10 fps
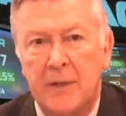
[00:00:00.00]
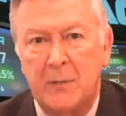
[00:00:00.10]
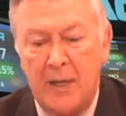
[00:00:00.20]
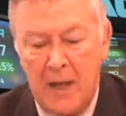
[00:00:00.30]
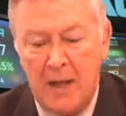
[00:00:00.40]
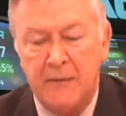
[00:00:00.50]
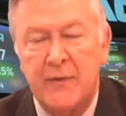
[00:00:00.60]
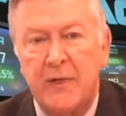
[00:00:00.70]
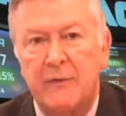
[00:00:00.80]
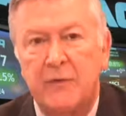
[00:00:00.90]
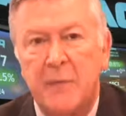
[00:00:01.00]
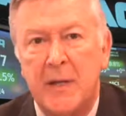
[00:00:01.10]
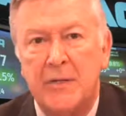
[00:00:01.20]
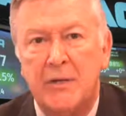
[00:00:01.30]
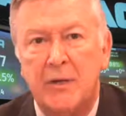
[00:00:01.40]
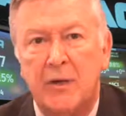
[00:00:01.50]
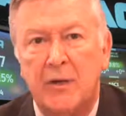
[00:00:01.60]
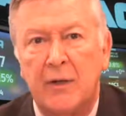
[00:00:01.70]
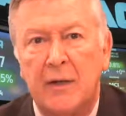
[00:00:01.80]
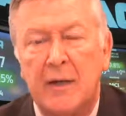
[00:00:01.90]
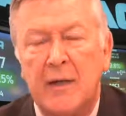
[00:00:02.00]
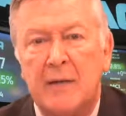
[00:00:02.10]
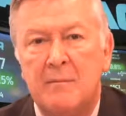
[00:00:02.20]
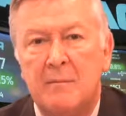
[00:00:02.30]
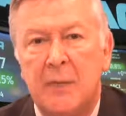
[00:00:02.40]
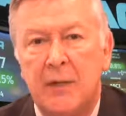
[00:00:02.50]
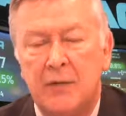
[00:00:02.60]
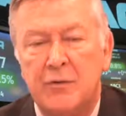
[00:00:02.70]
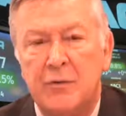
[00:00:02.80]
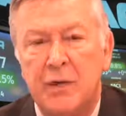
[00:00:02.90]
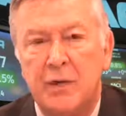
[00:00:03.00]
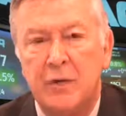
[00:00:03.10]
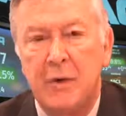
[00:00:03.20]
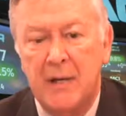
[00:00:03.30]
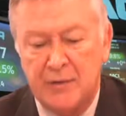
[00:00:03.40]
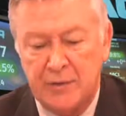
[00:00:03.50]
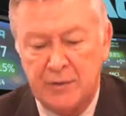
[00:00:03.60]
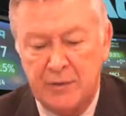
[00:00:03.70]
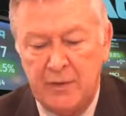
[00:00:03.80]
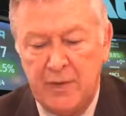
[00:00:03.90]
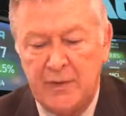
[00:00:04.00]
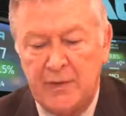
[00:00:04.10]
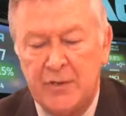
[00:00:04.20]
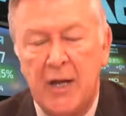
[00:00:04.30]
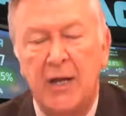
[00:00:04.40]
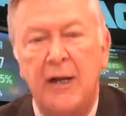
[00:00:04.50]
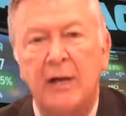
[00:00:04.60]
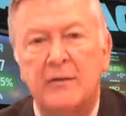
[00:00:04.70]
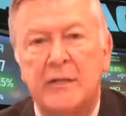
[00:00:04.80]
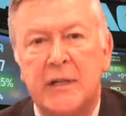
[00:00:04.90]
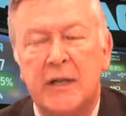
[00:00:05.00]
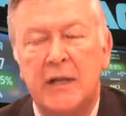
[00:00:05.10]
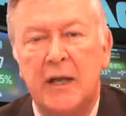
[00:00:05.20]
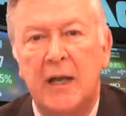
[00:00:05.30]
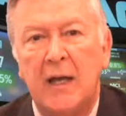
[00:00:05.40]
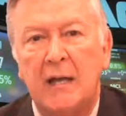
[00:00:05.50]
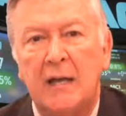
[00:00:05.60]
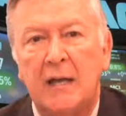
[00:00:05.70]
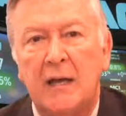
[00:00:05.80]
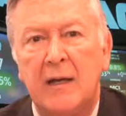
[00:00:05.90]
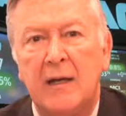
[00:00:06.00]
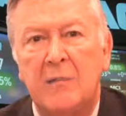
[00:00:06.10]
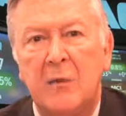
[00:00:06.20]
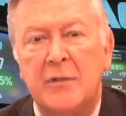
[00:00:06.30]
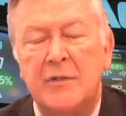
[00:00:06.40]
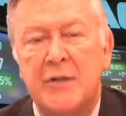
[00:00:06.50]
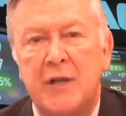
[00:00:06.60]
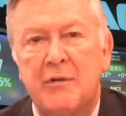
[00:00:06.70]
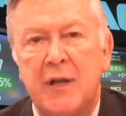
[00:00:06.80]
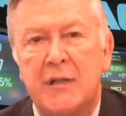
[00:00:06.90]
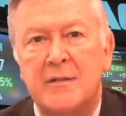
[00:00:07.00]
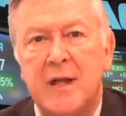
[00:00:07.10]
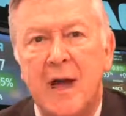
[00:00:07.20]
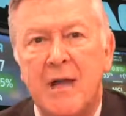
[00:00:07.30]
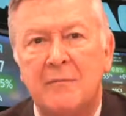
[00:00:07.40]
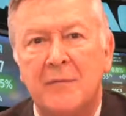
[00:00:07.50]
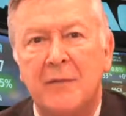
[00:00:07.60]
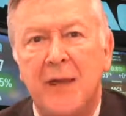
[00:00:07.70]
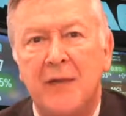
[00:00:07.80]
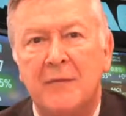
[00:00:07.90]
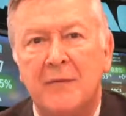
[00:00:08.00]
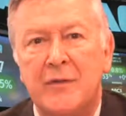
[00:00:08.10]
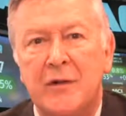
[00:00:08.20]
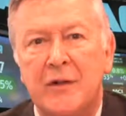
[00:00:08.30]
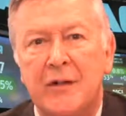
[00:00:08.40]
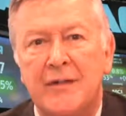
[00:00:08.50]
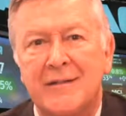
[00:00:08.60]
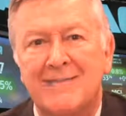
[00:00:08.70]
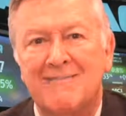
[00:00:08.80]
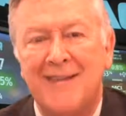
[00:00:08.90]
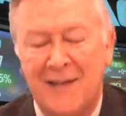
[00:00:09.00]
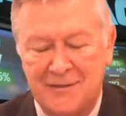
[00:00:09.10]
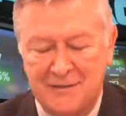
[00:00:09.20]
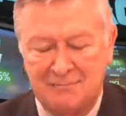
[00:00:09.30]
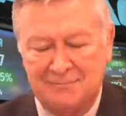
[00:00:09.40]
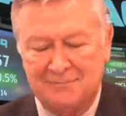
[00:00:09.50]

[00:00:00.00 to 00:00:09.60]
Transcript: And we have that information on bitnews.us. So you need to check it out, and we'll see you next time. Thank you for joining us. Thanks.